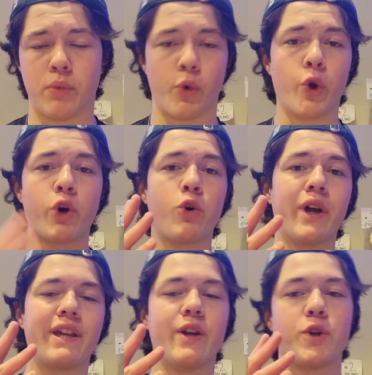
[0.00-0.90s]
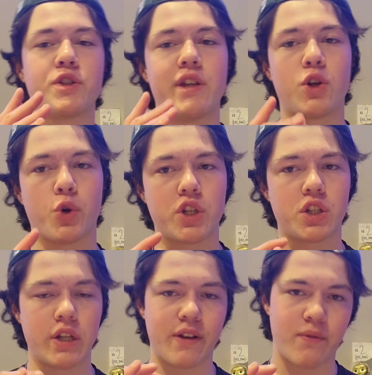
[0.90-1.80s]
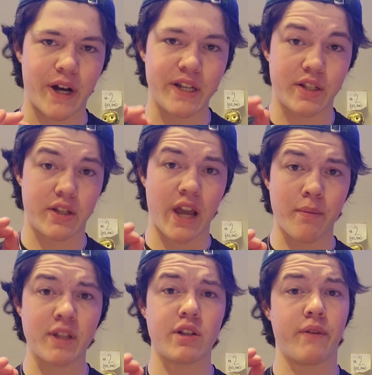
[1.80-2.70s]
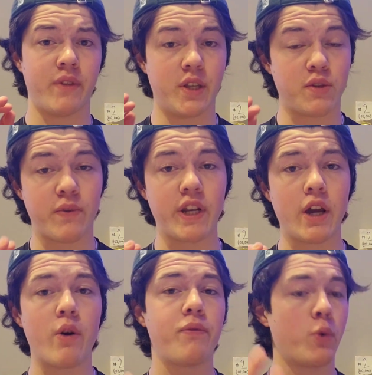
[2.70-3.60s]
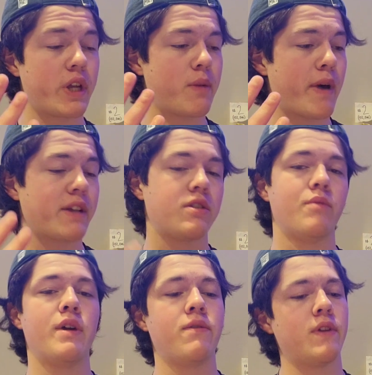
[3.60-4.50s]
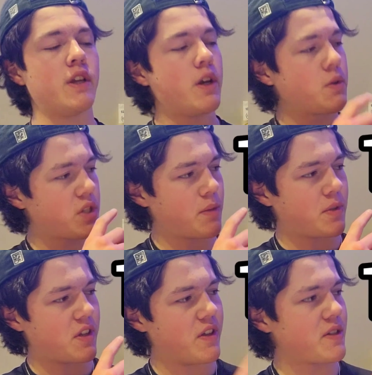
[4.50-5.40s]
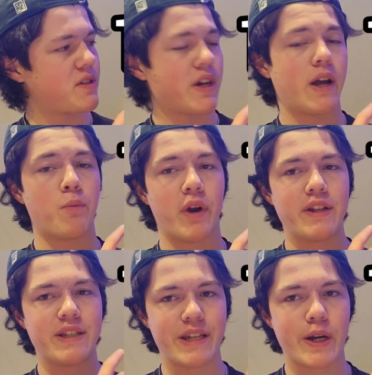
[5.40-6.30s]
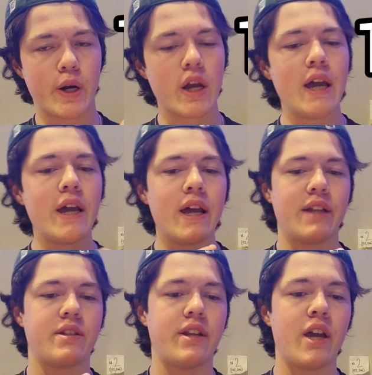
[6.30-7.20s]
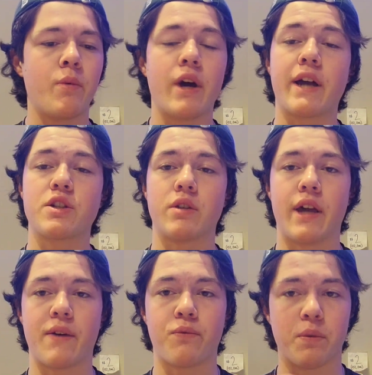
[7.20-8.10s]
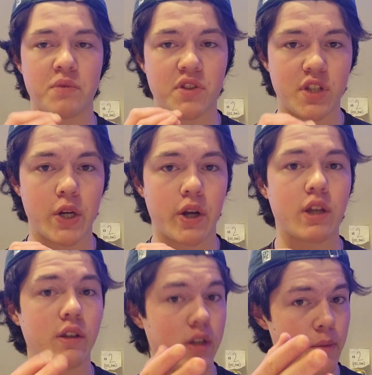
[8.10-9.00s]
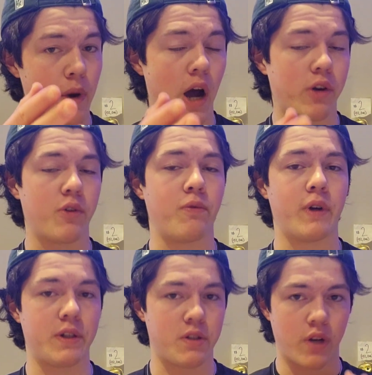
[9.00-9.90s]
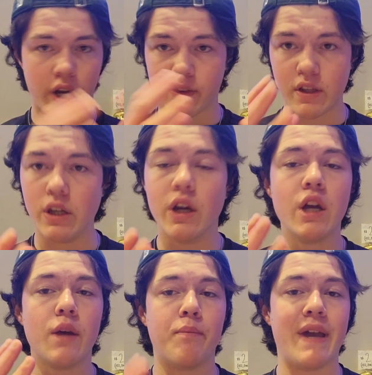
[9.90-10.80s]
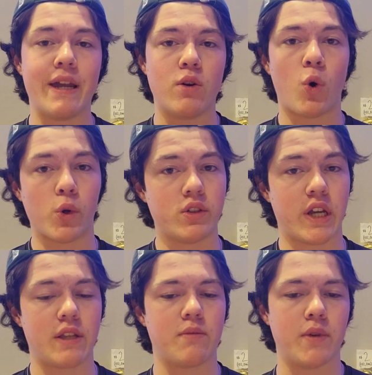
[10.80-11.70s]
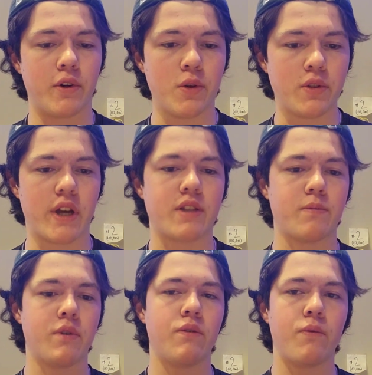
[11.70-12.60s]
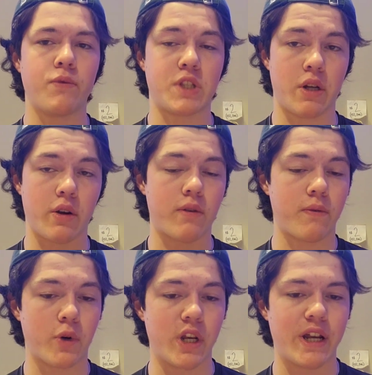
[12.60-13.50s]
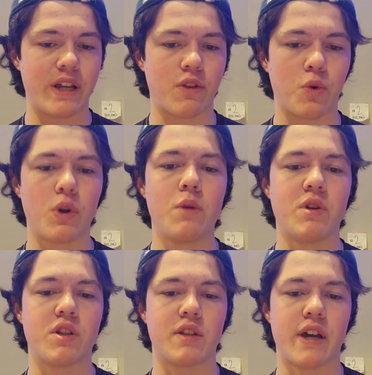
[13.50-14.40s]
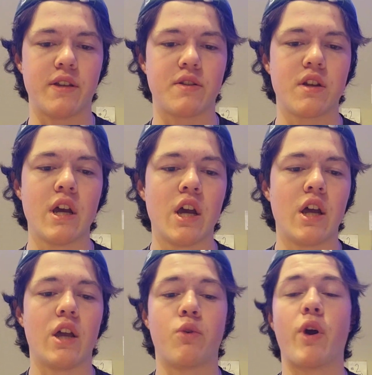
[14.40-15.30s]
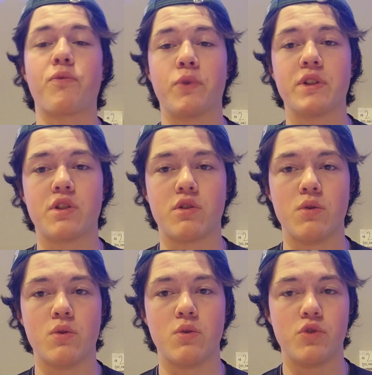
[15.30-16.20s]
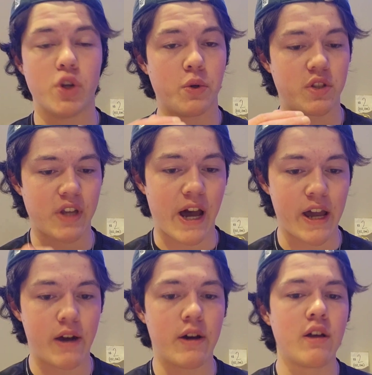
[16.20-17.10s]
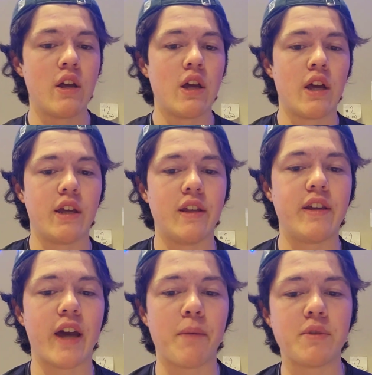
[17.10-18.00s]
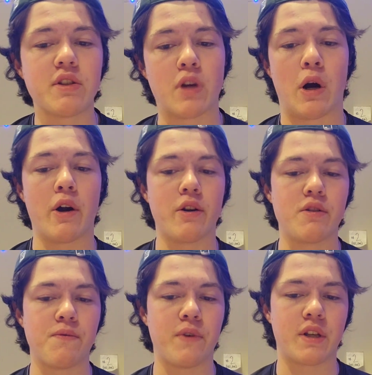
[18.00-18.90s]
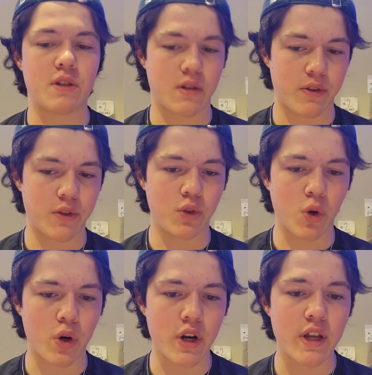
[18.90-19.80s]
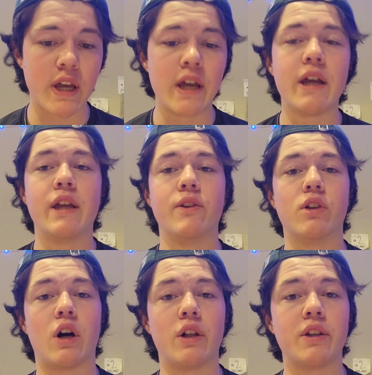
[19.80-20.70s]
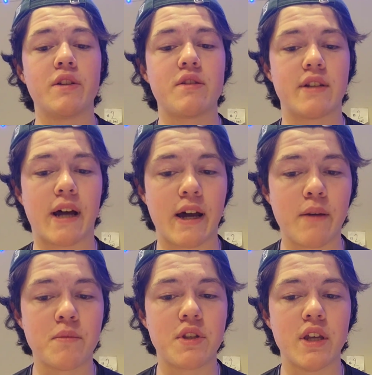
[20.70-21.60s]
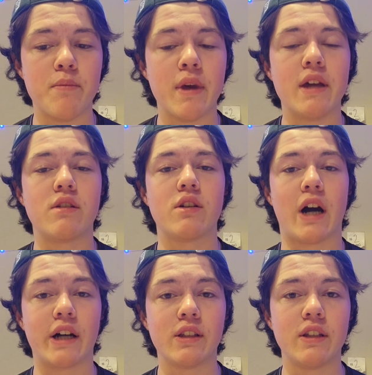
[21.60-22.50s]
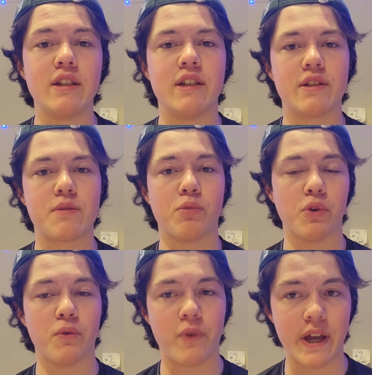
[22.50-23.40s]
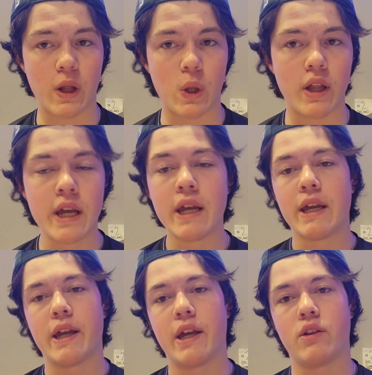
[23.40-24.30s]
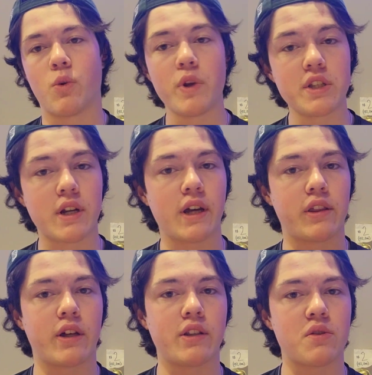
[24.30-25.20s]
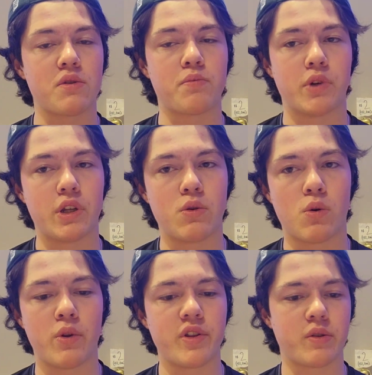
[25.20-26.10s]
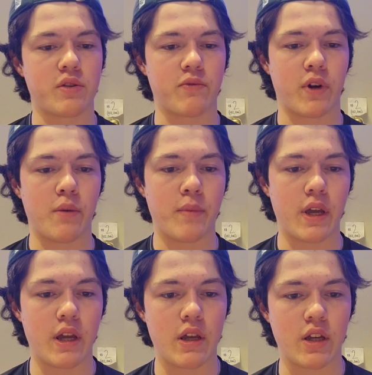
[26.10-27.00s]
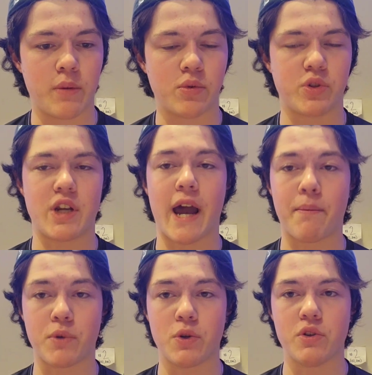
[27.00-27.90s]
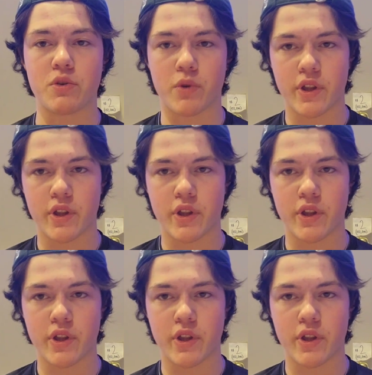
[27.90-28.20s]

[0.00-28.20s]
real quick, here's the Christian advice segment of this video. If you want to get back to the main video, skip to this time right here. And today we actually have from Sirach in the Apocrypha, so not the main Old Testament or New Testament, Sirach 49:3, which says, in reference to Josiah, "He kept his heart fixed on the Lord. In lawless times he made godliness prevail." And the reason I thought this was pretty cool, this was from a couple of chapters where